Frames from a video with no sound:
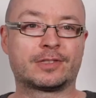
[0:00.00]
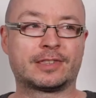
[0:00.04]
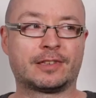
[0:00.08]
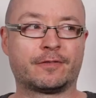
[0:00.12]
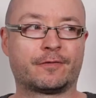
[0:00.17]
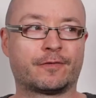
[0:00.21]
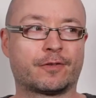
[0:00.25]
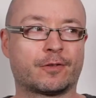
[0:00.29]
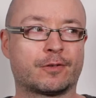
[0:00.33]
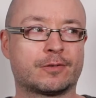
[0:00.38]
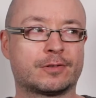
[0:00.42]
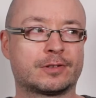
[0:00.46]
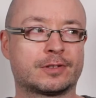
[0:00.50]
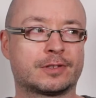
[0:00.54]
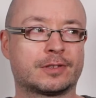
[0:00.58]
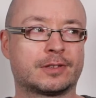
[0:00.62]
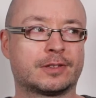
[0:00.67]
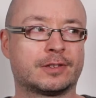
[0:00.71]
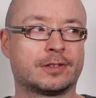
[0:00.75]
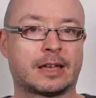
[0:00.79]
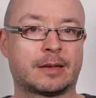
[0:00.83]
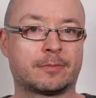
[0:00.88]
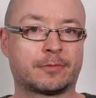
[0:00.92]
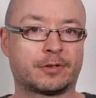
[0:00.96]
thing first,
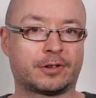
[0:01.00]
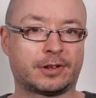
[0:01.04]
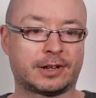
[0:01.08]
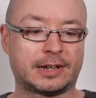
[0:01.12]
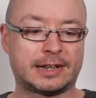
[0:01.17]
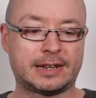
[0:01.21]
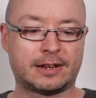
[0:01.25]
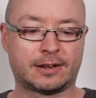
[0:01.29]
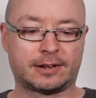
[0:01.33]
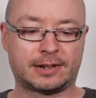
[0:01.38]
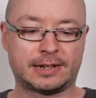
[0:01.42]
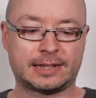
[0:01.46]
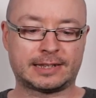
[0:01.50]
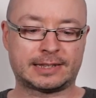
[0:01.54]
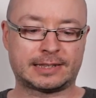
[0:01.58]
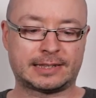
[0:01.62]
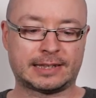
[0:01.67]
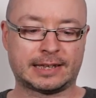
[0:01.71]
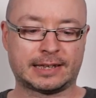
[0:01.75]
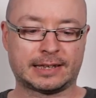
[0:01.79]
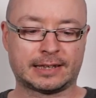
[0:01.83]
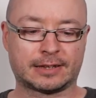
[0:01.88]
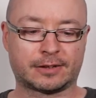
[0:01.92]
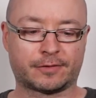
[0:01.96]
I'm gonna need a
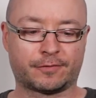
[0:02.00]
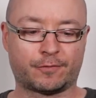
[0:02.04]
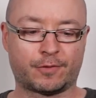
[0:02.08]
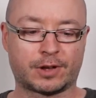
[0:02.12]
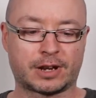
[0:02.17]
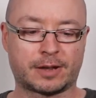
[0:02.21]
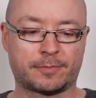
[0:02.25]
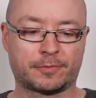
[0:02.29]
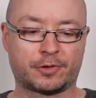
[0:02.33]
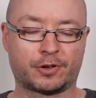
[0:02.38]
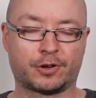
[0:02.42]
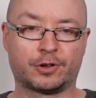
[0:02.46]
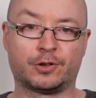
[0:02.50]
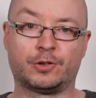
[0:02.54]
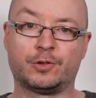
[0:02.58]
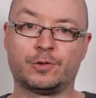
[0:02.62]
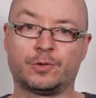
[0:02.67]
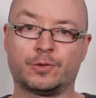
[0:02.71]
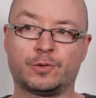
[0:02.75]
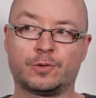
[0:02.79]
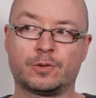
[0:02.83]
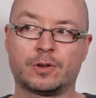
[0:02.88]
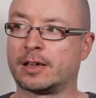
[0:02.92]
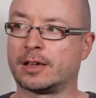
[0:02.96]
listing of what I'm gonna do.